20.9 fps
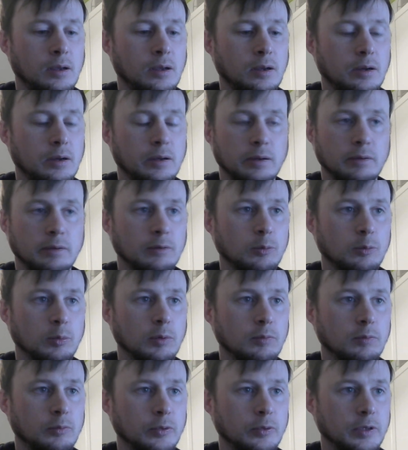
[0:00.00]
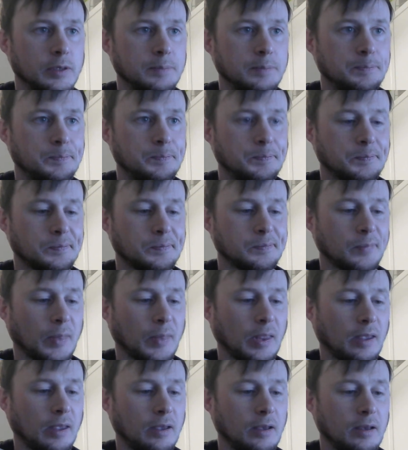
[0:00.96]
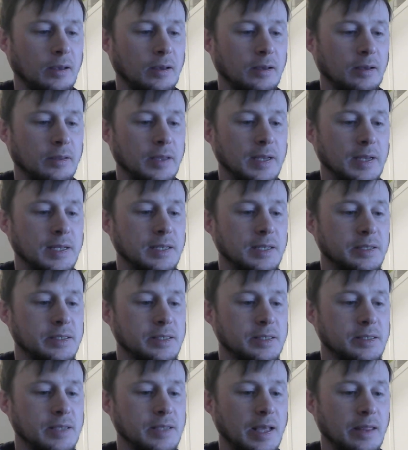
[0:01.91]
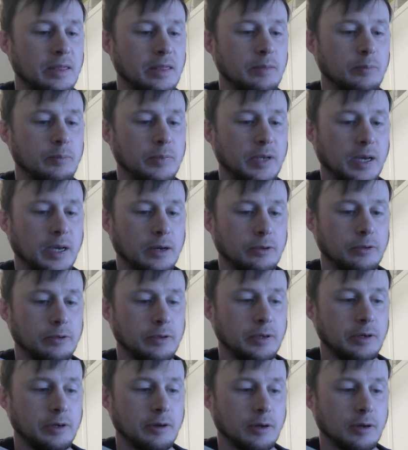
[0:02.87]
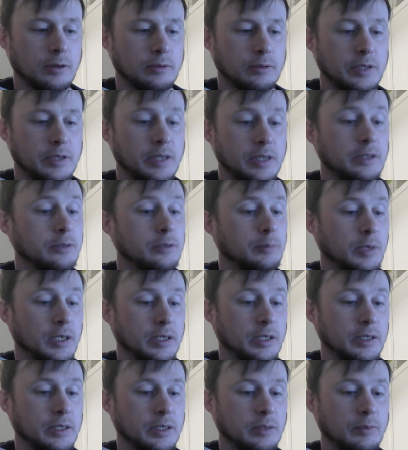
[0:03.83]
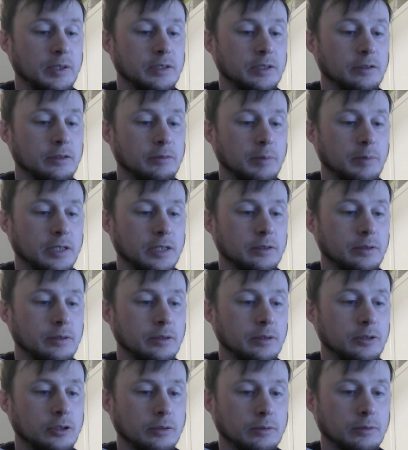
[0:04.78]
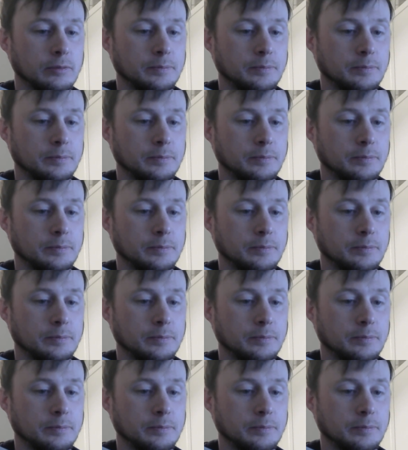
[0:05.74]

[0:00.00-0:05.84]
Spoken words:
I don't have a problem with that. Then he set them down on the ground, said goodbye, and went off back into the jungle.